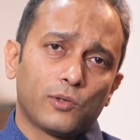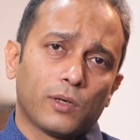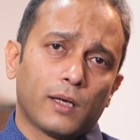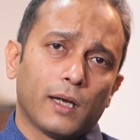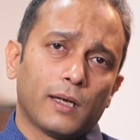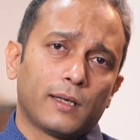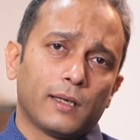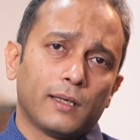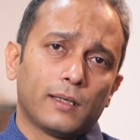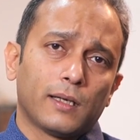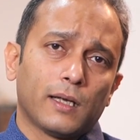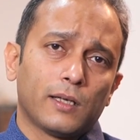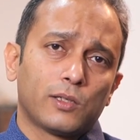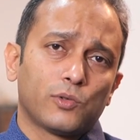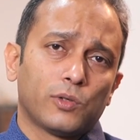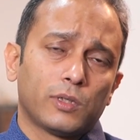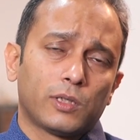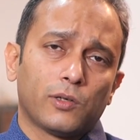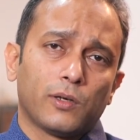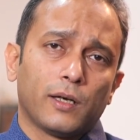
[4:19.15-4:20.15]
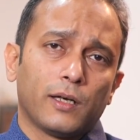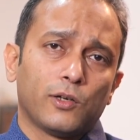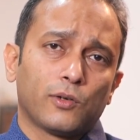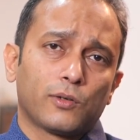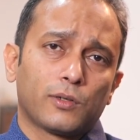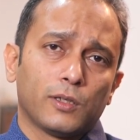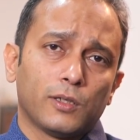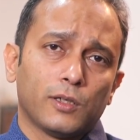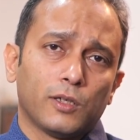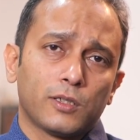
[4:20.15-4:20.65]
to get in touch with your
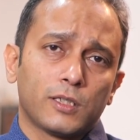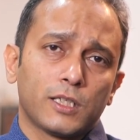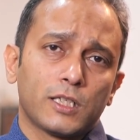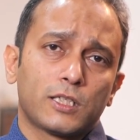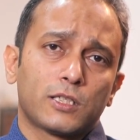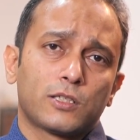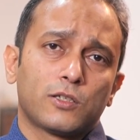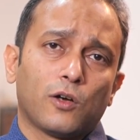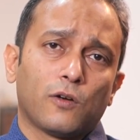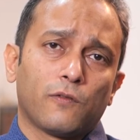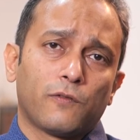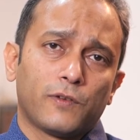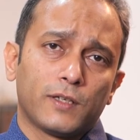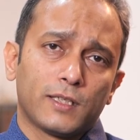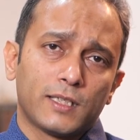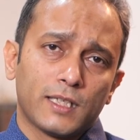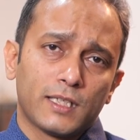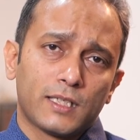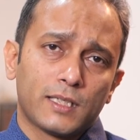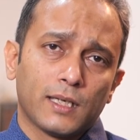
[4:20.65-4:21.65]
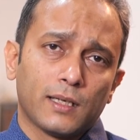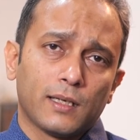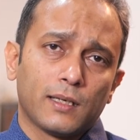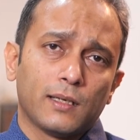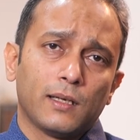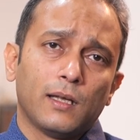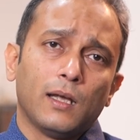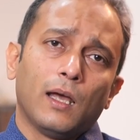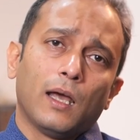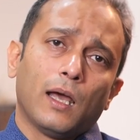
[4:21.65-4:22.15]
endocrinologist or physician,